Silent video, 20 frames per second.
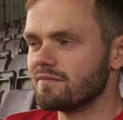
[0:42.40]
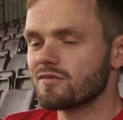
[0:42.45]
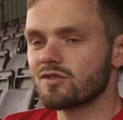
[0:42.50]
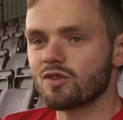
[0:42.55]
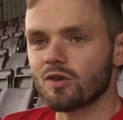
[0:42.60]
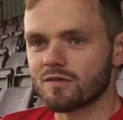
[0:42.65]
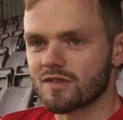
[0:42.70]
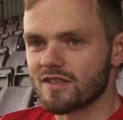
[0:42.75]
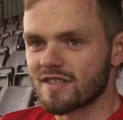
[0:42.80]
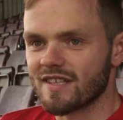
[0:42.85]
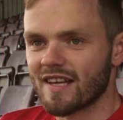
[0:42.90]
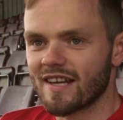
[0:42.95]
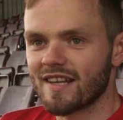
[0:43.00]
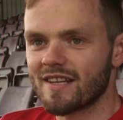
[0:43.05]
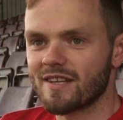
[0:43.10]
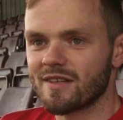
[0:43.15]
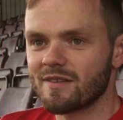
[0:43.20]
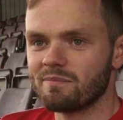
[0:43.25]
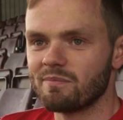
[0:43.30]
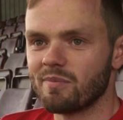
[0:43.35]
tough to
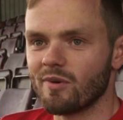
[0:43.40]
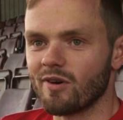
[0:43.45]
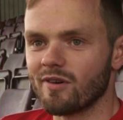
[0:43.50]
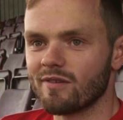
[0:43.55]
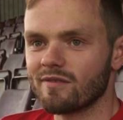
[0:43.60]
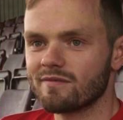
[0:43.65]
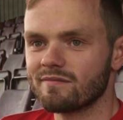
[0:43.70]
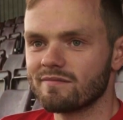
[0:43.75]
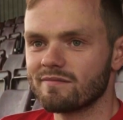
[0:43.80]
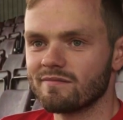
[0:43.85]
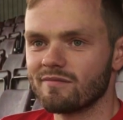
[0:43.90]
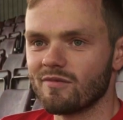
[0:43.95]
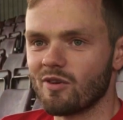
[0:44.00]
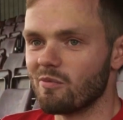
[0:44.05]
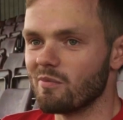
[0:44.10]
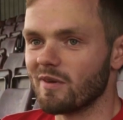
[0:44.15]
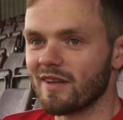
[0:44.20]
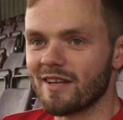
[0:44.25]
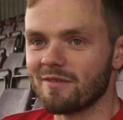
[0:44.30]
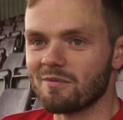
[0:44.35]
take, but
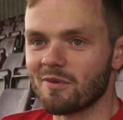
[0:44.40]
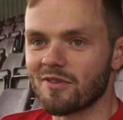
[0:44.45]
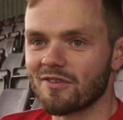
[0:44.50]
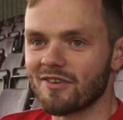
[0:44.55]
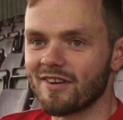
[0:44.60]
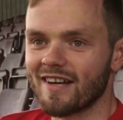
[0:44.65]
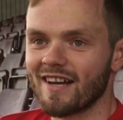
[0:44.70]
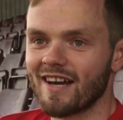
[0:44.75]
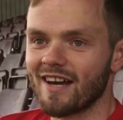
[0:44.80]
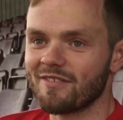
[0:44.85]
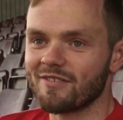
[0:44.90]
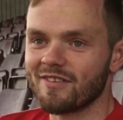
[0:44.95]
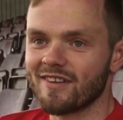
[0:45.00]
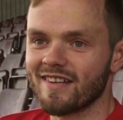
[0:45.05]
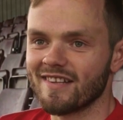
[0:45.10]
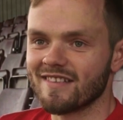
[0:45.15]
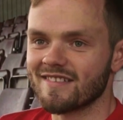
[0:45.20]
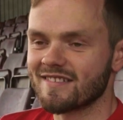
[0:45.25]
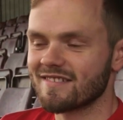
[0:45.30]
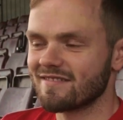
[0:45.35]
unbelievable 3.5
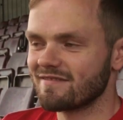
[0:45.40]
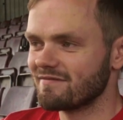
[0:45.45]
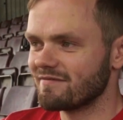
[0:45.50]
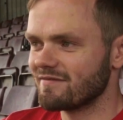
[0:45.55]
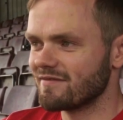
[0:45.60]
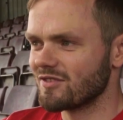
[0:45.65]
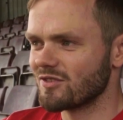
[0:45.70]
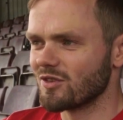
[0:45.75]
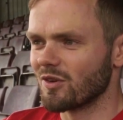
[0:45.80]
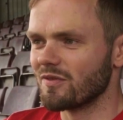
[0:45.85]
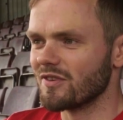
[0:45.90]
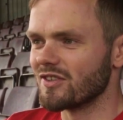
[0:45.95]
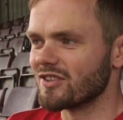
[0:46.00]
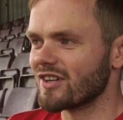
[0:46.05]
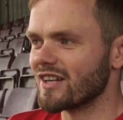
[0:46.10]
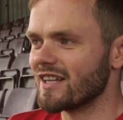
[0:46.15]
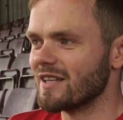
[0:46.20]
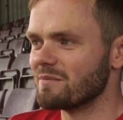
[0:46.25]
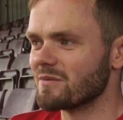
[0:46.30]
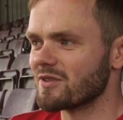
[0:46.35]
years, stuff of
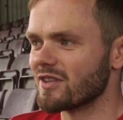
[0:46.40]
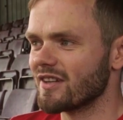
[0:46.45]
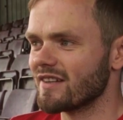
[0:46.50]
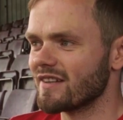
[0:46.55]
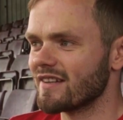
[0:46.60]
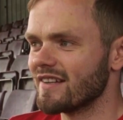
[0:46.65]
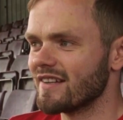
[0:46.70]
dreams. And